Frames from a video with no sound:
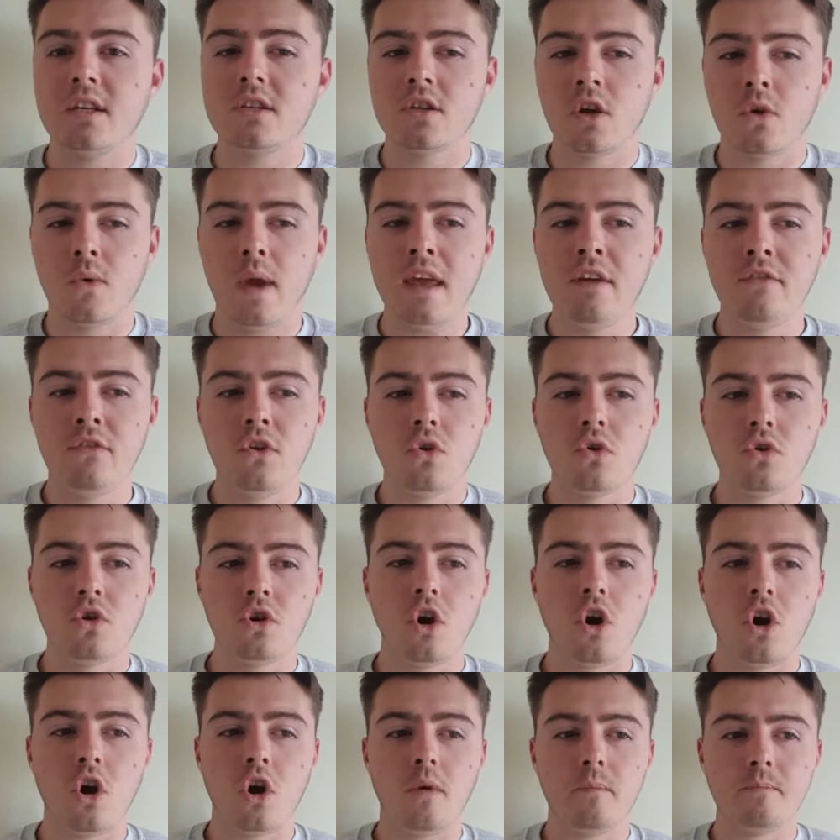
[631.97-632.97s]
So if you're
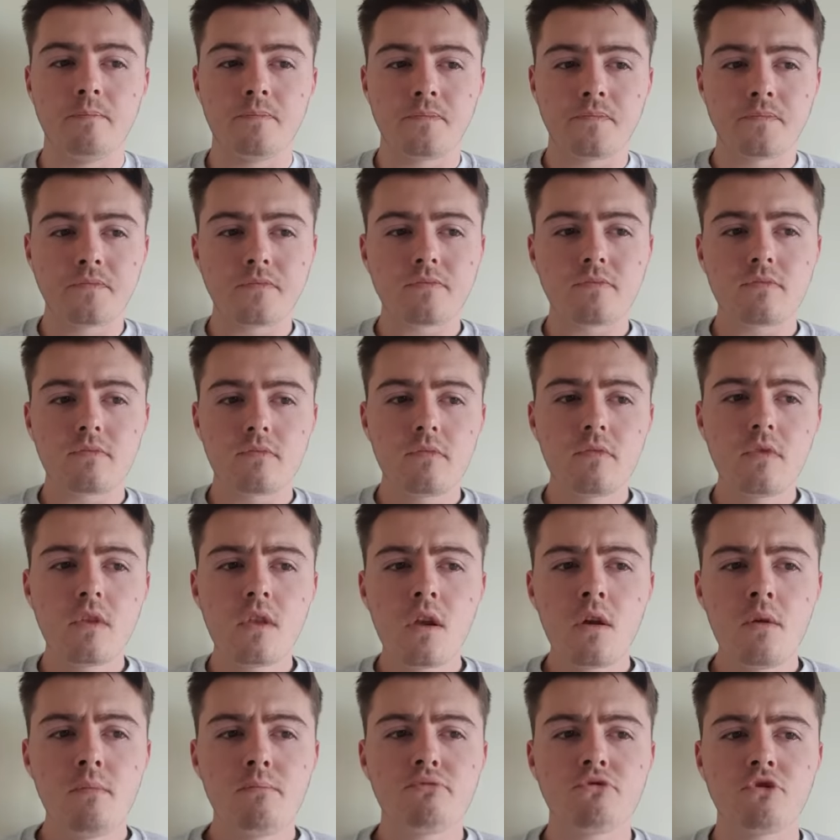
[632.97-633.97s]
not
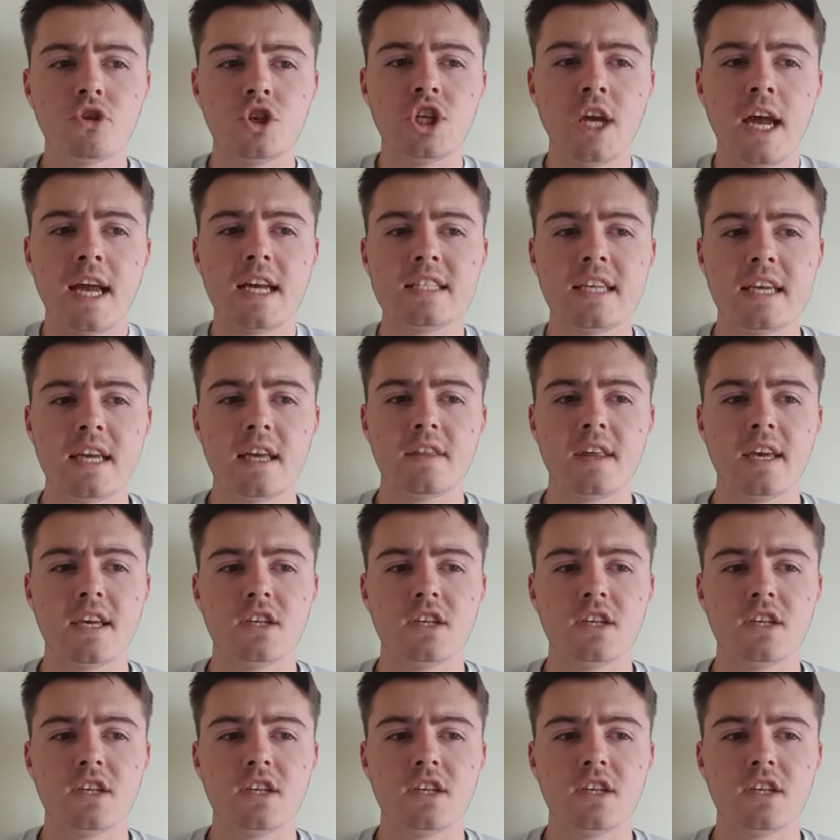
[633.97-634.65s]
projecting